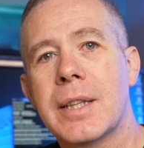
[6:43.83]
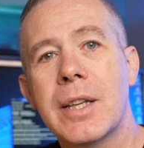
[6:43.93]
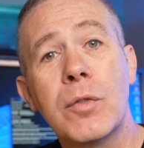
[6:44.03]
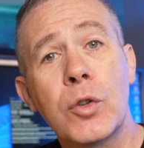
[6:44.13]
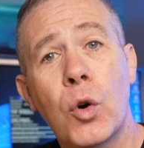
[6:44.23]
they
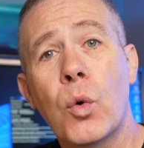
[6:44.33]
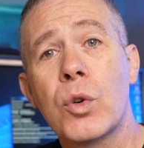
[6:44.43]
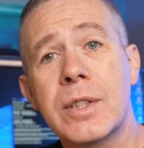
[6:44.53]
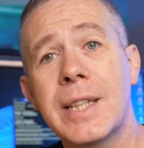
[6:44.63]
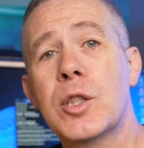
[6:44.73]
of
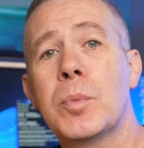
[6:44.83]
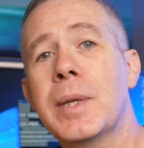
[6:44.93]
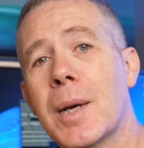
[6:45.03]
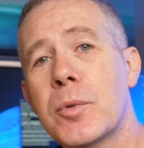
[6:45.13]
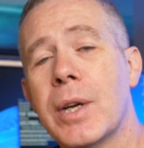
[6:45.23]
course need to be
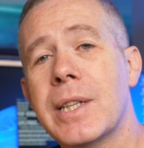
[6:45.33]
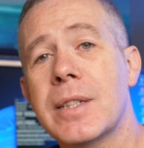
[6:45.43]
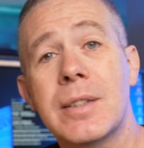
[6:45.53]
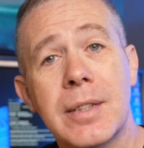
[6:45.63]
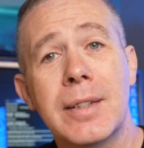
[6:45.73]

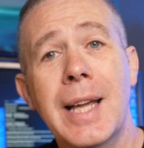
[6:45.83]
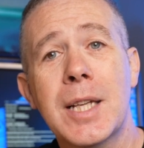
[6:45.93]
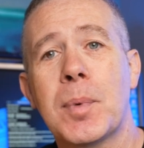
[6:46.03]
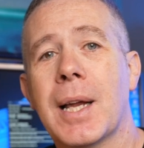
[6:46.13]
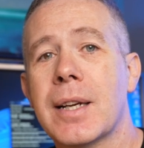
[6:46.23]
upgraded to the
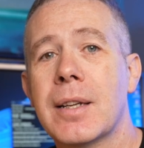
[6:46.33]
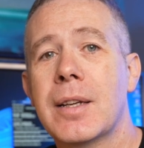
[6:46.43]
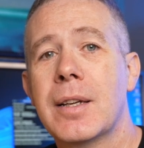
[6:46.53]
next plan.